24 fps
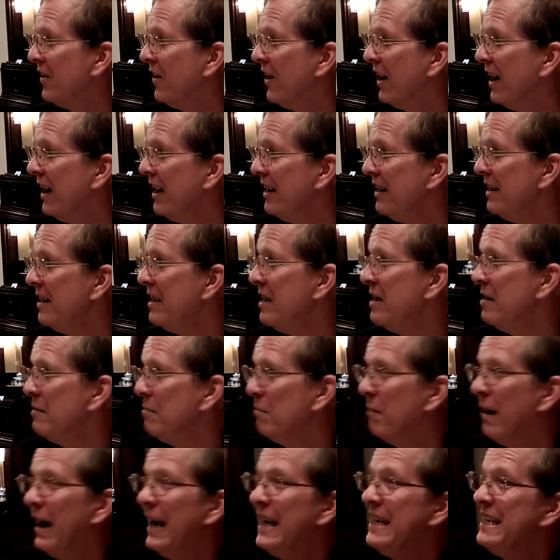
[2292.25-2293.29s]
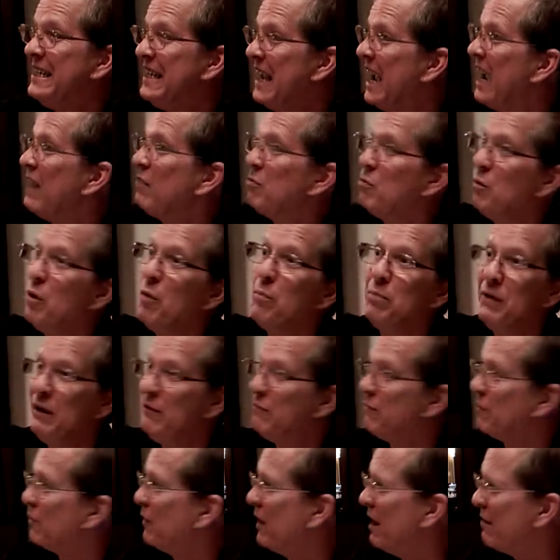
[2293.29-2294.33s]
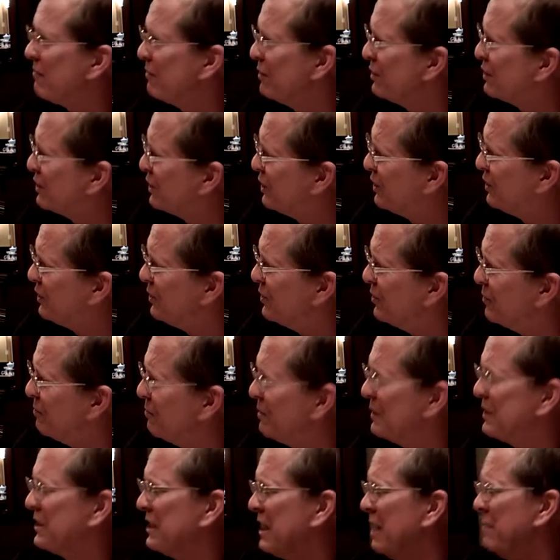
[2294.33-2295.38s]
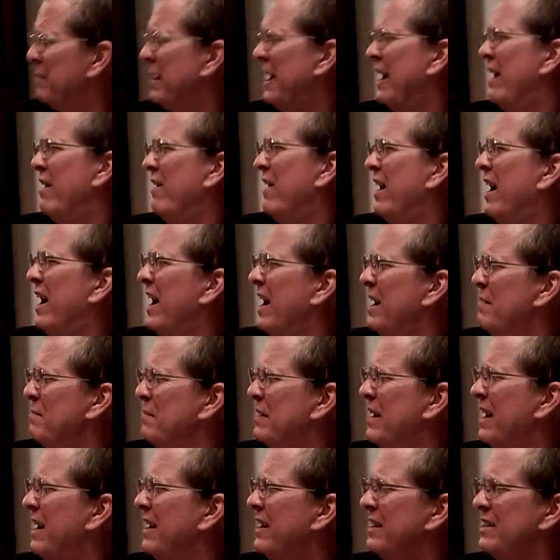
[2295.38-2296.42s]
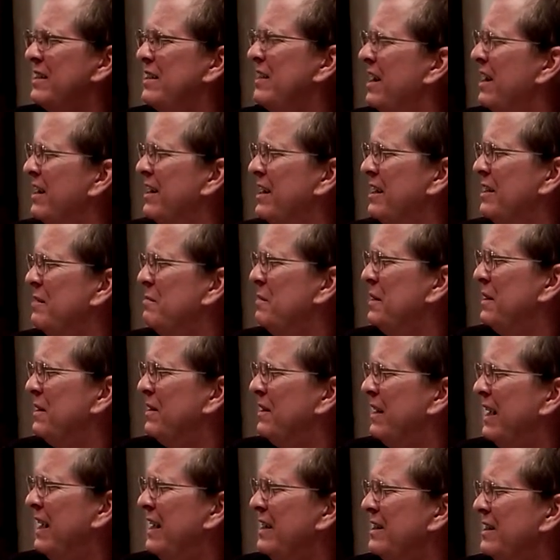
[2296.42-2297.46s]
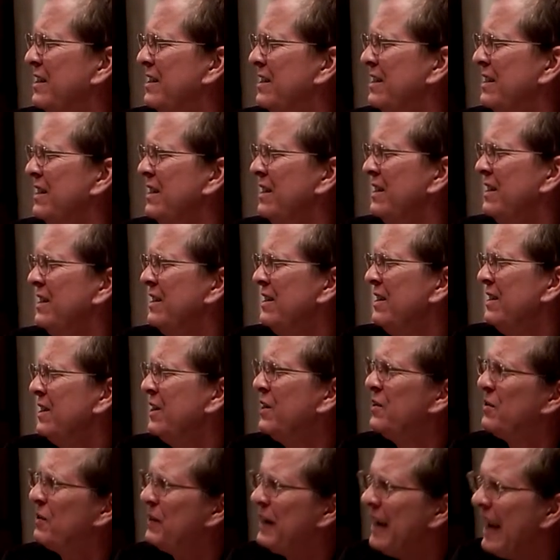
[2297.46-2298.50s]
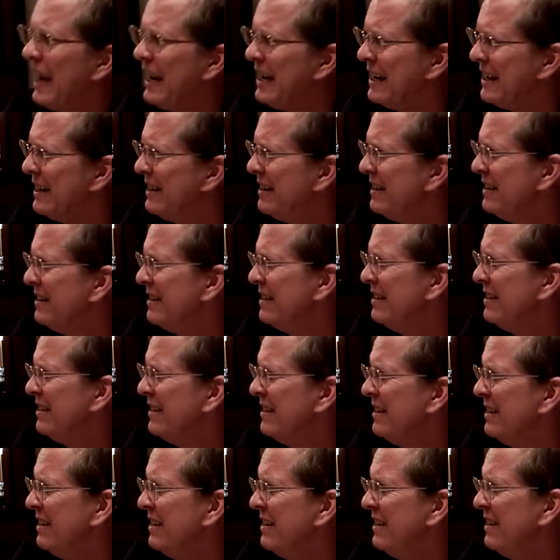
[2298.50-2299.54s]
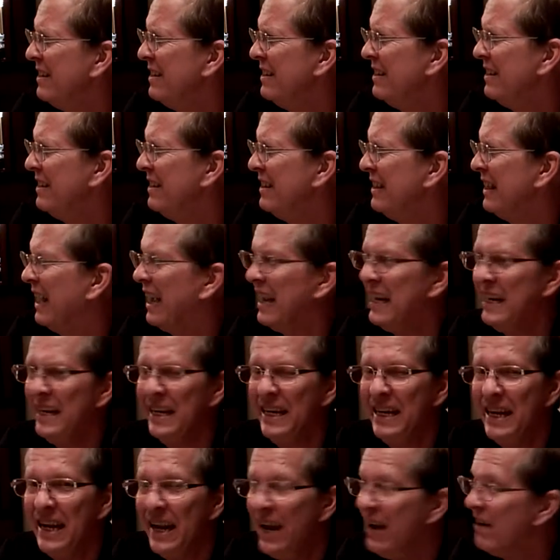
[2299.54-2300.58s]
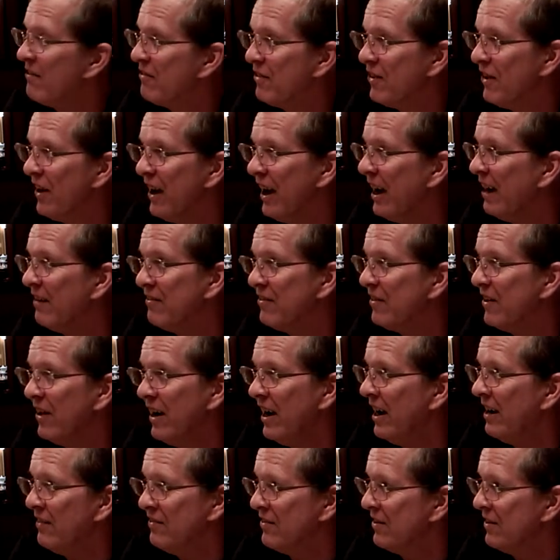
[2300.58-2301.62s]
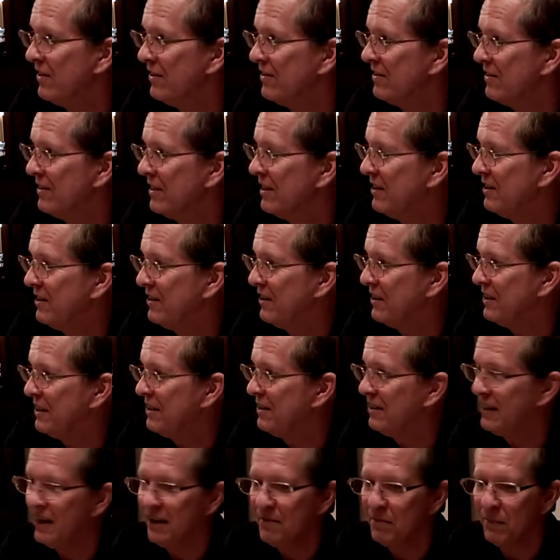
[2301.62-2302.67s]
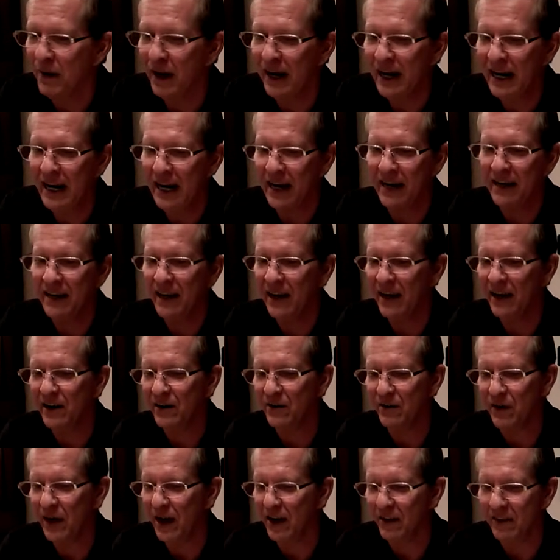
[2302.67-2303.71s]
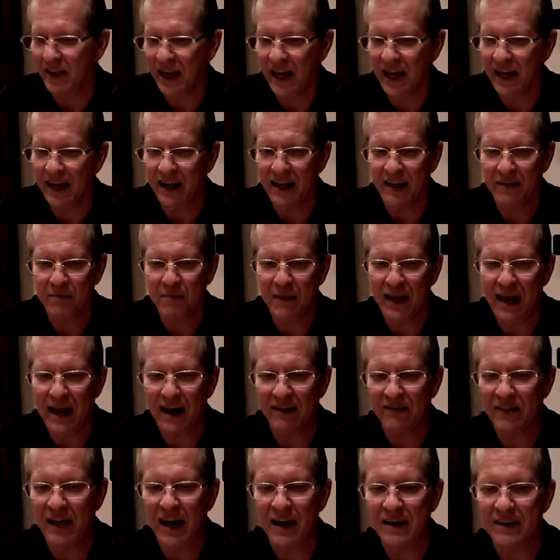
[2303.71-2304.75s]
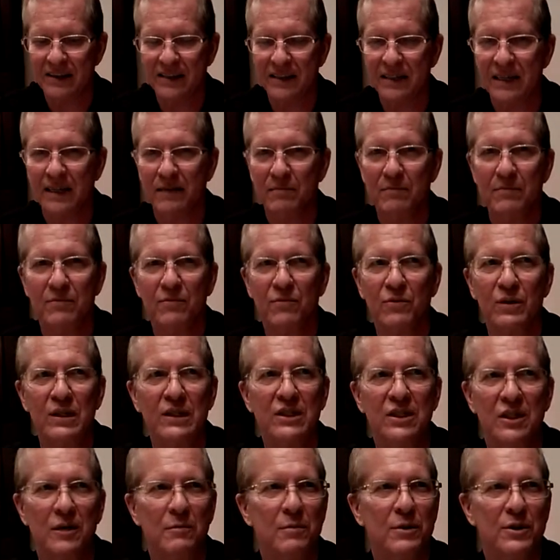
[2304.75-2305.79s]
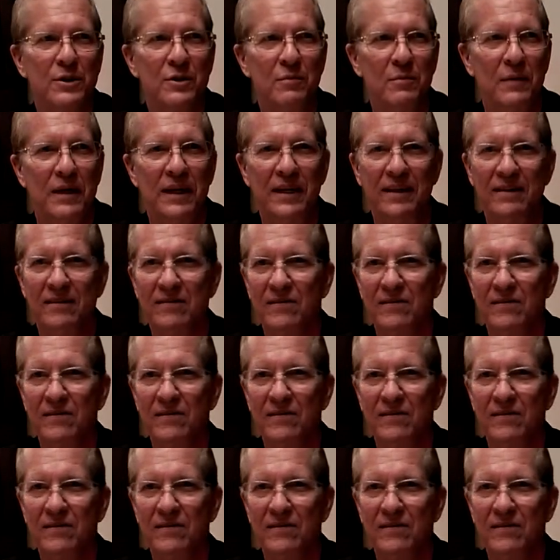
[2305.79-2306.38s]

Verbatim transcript: All right, my death will be forever too, but somehow I'm kind of stuck in the middle as created. I never, ever, ever could get my head around that and have that seem reasonable to me.